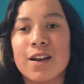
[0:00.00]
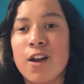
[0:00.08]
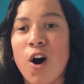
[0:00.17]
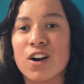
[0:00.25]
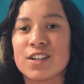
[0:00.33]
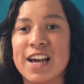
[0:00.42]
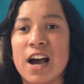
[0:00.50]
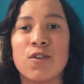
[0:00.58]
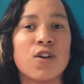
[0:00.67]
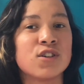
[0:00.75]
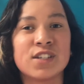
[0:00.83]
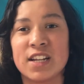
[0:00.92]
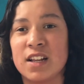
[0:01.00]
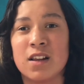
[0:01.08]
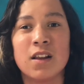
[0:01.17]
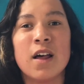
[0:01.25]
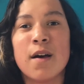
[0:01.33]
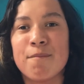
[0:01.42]
lockdown
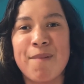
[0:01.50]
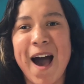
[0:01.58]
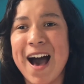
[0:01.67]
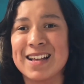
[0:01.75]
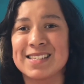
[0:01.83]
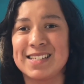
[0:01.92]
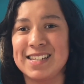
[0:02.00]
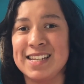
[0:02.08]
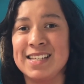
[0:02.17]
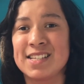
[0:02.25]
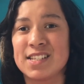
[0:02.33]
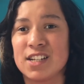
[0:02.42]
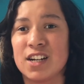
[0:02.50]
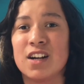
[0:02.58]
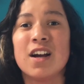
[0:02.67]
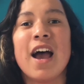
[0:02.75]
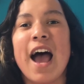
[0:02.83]
until past Easter,